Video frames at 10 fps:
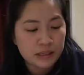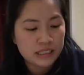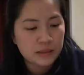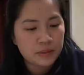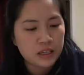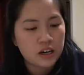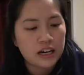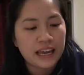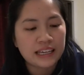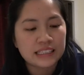
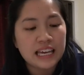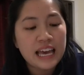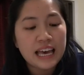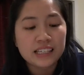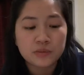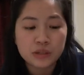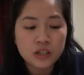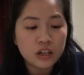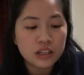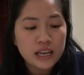CPR and, as a
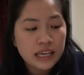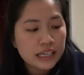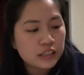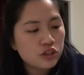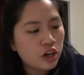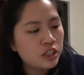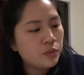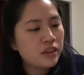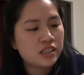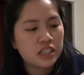result, is
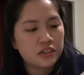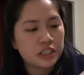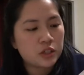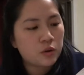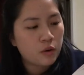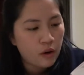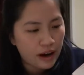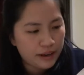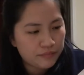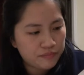charged with a serious
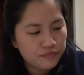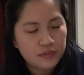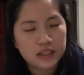crime.